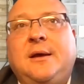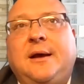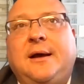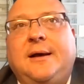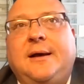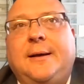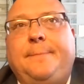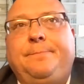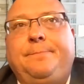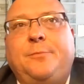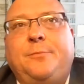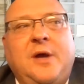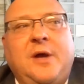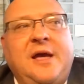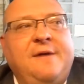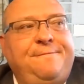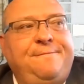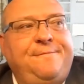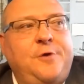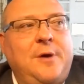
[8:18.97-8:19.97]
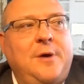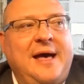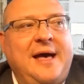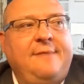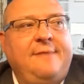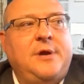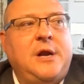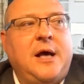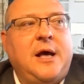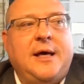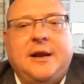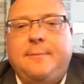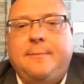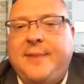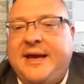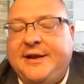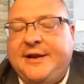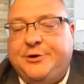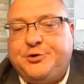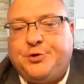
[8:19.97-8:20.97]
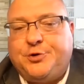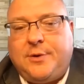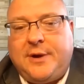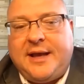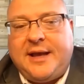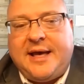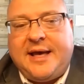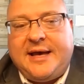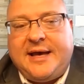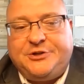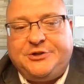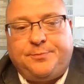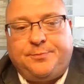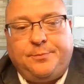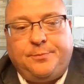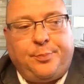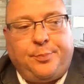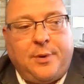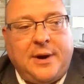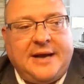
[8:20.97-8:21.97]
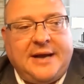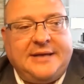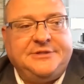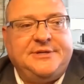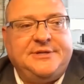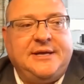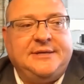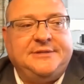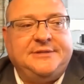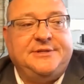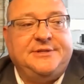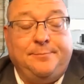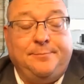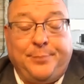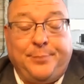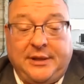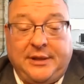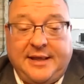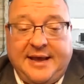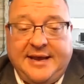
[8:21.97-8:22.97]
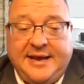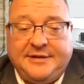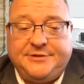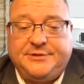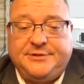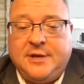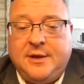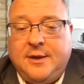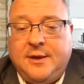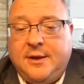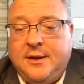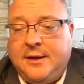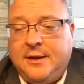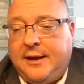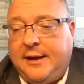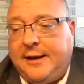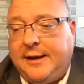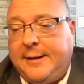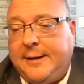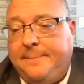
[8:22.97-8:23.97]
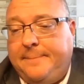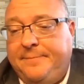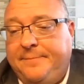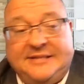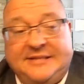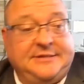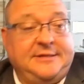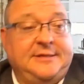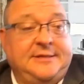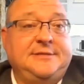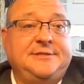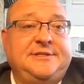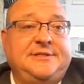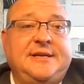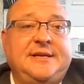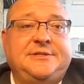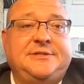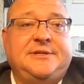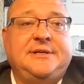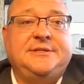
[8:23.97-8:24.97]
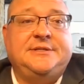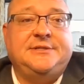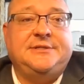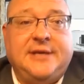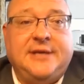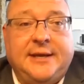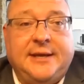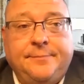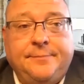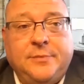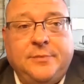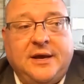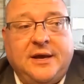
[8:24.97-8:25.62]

If you have an automated triage process in place, it's consistency.